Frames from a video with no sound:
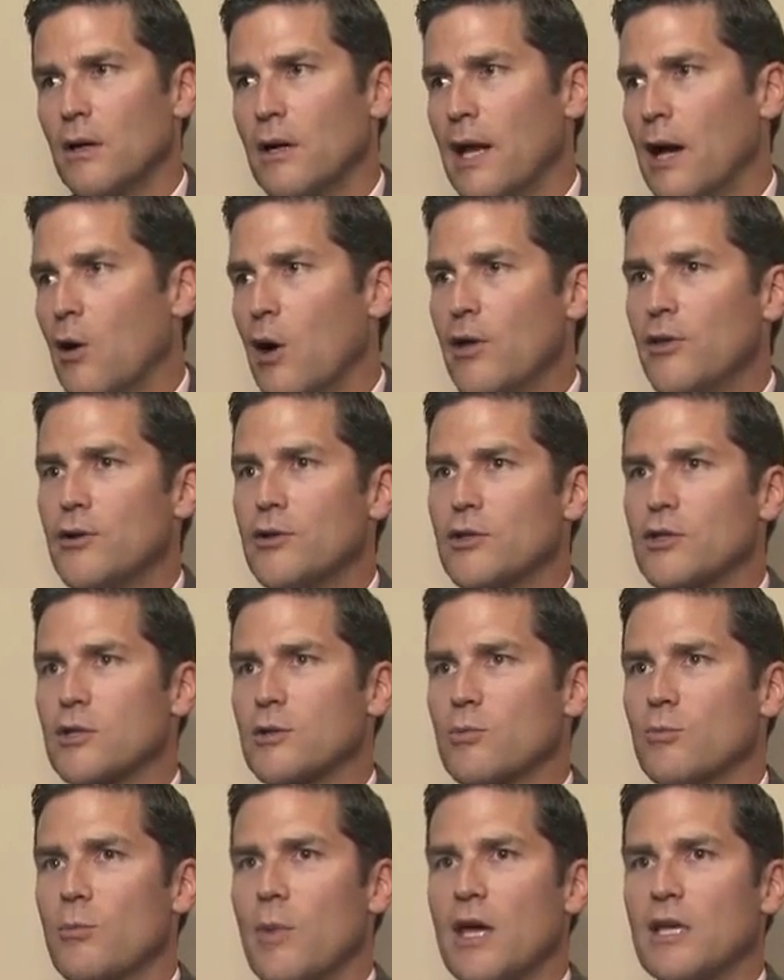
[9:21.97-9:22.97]
Now
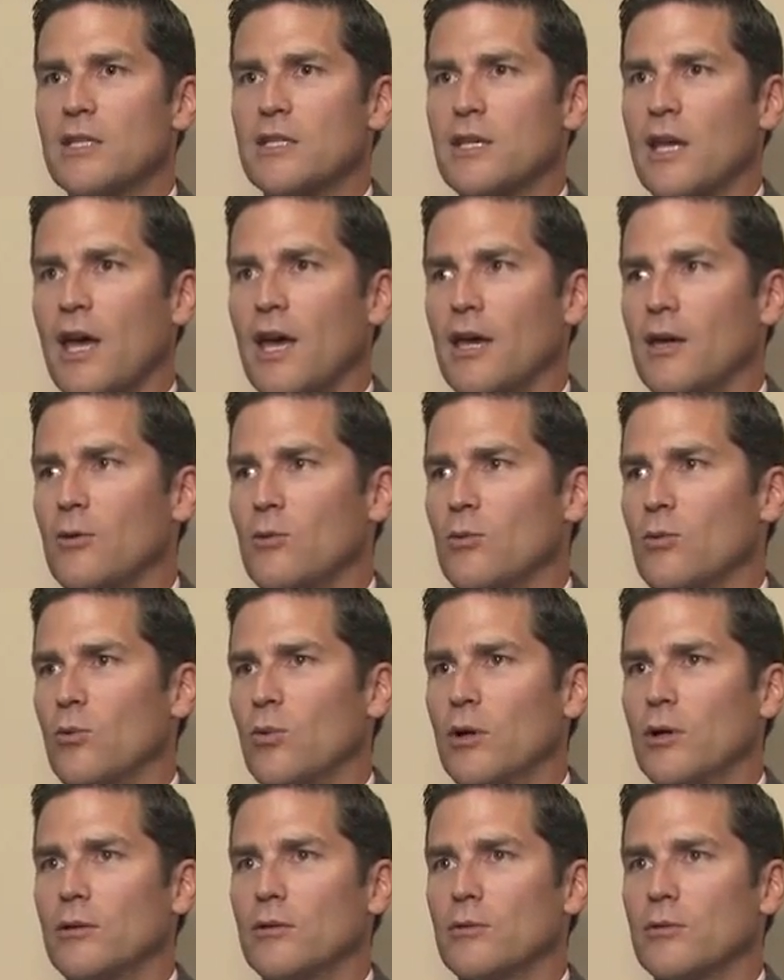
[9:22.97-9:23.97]
others may say,
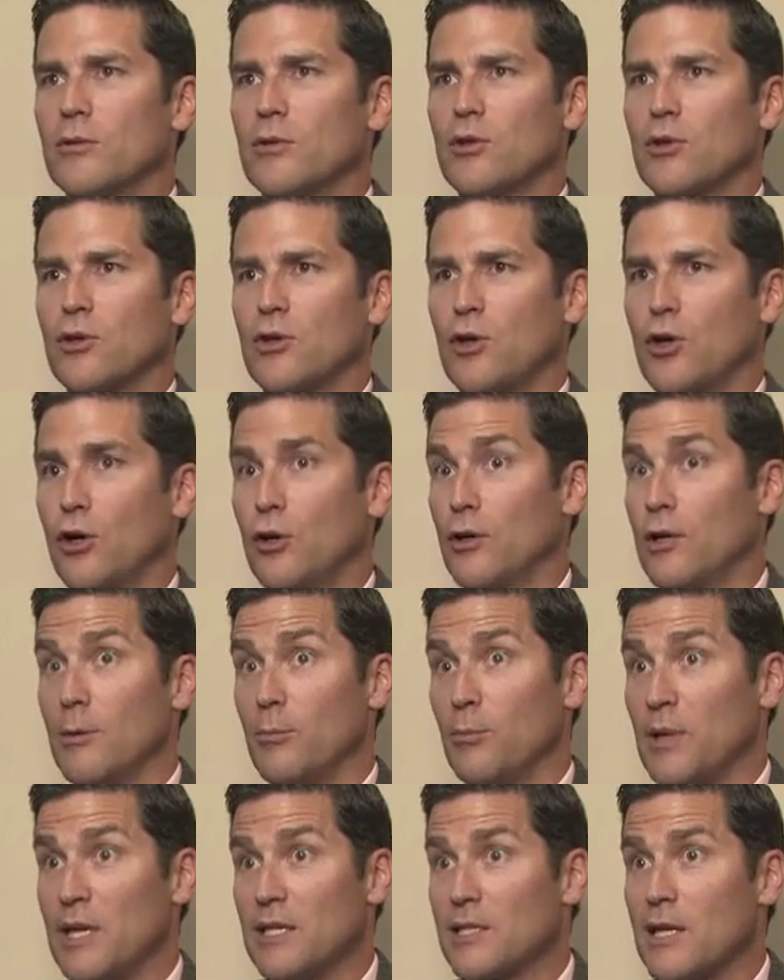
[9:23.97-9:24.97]
well, could
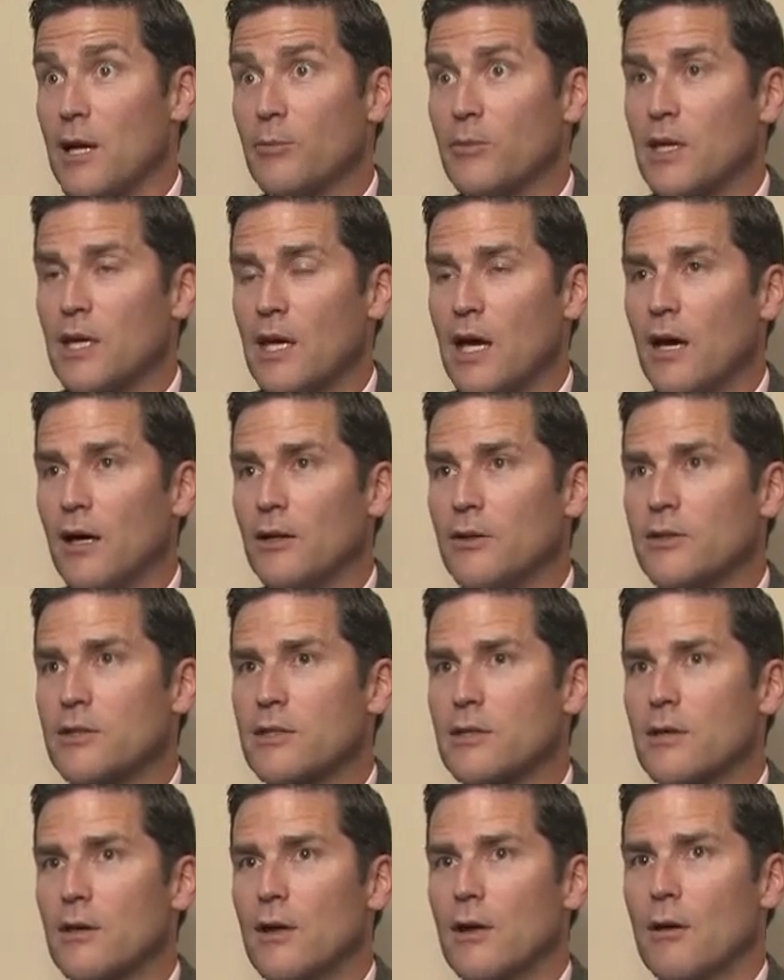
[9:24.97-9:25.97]
it be something
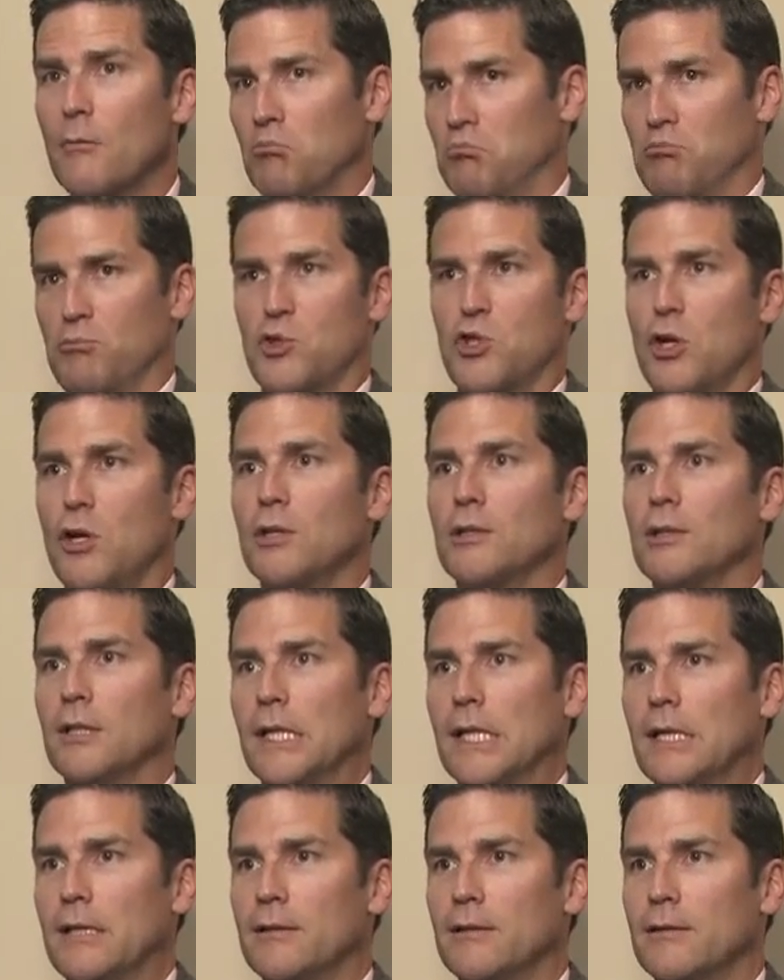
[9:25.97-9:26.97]
else?
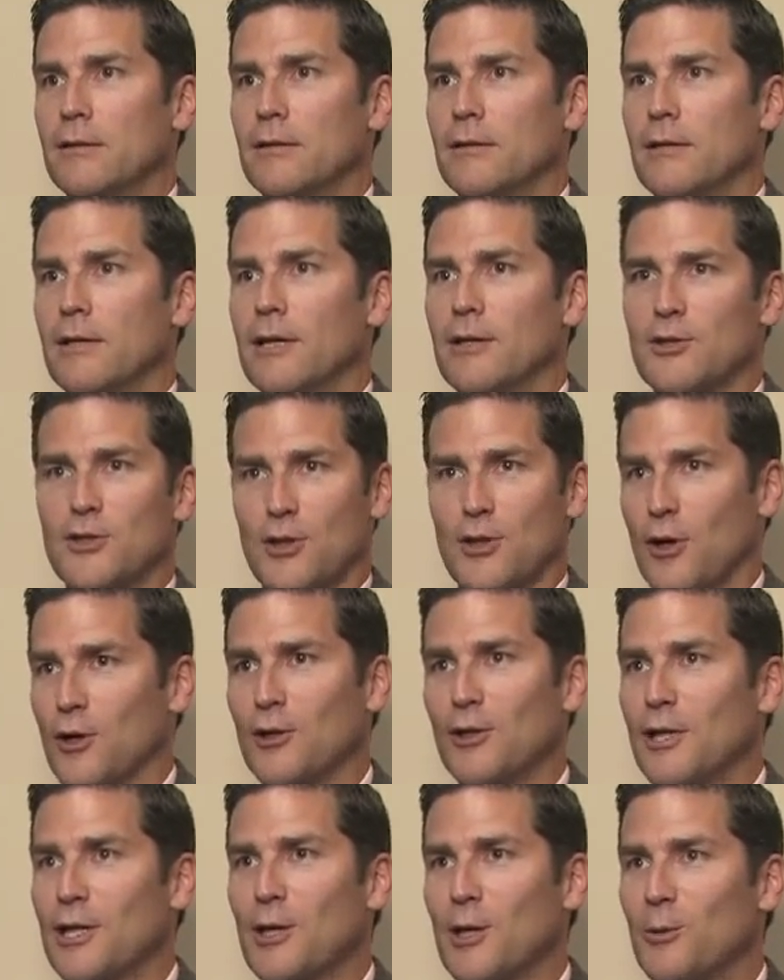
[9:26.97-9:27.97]
Certainly. It
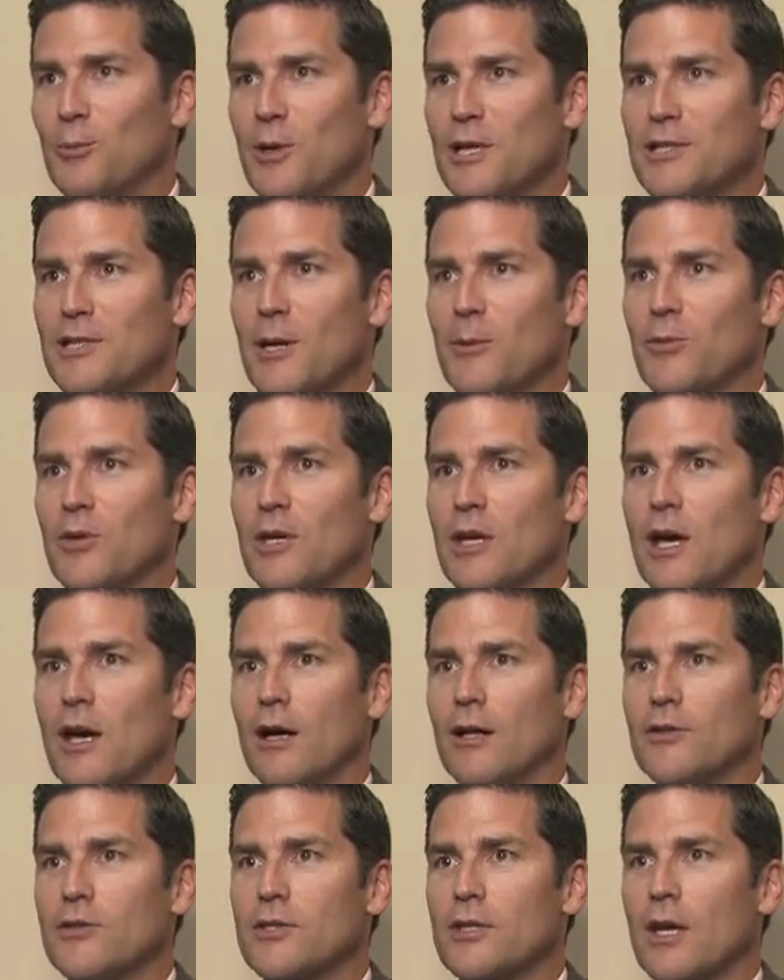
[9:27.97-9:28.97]
certainly could be something
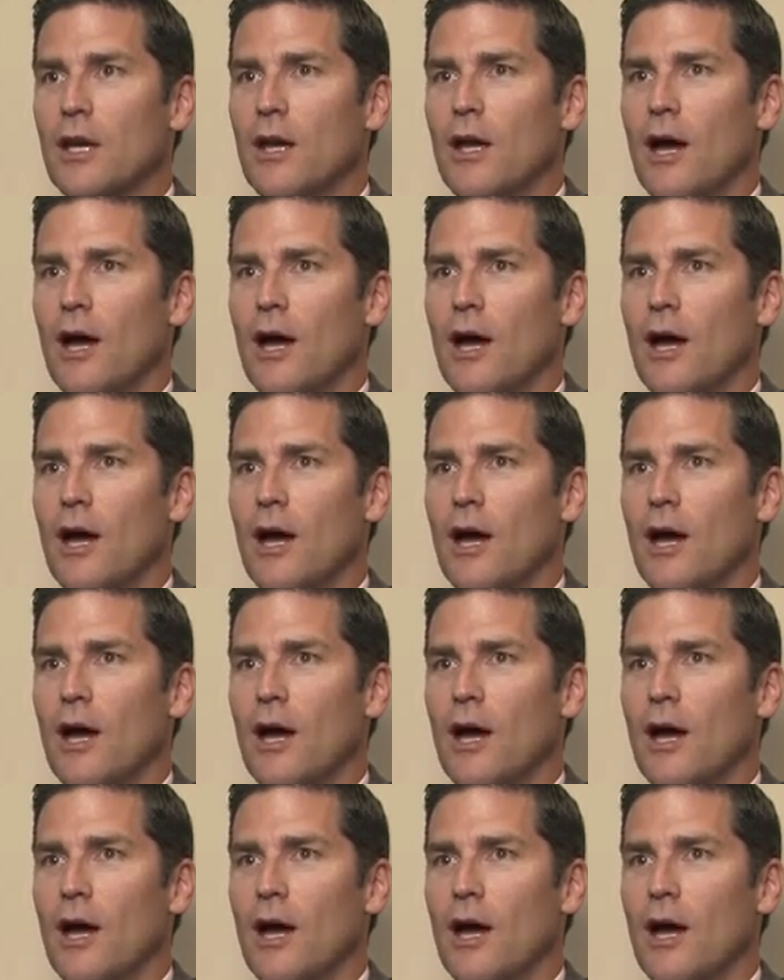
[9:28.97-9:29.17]
else.